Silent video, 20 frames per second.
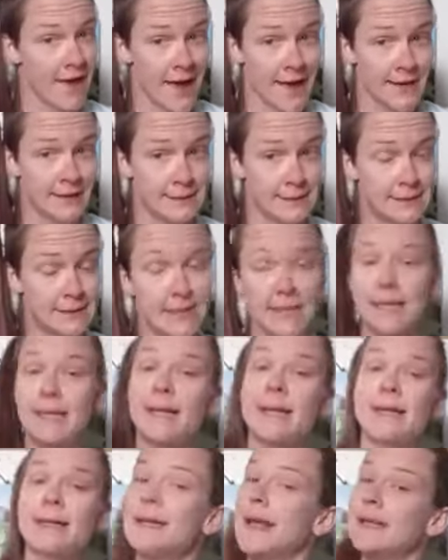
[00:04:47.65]
eggs in
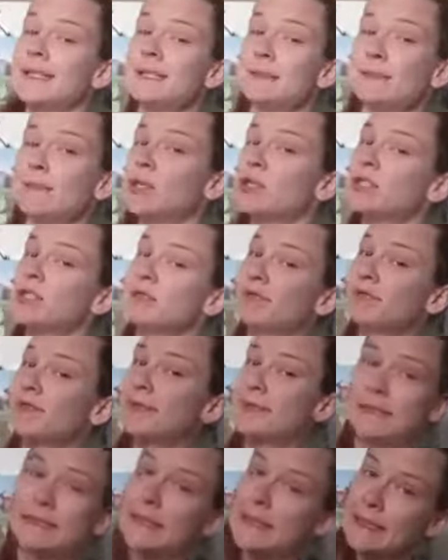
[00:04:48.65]
a nest built of
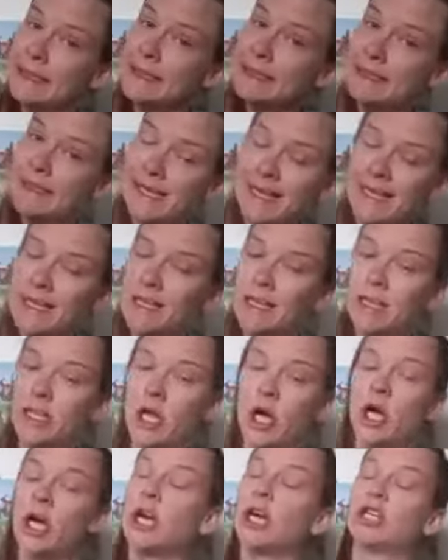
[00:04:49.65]
sticks in
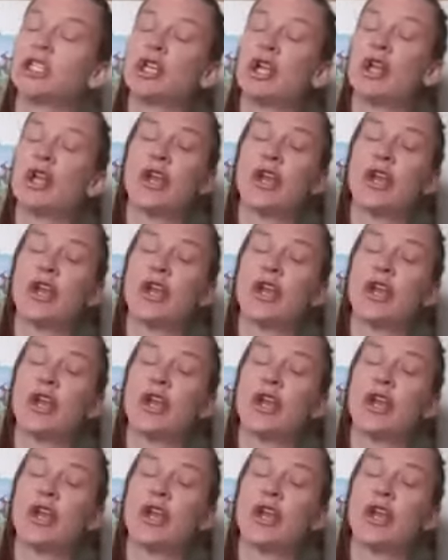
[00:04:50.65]
large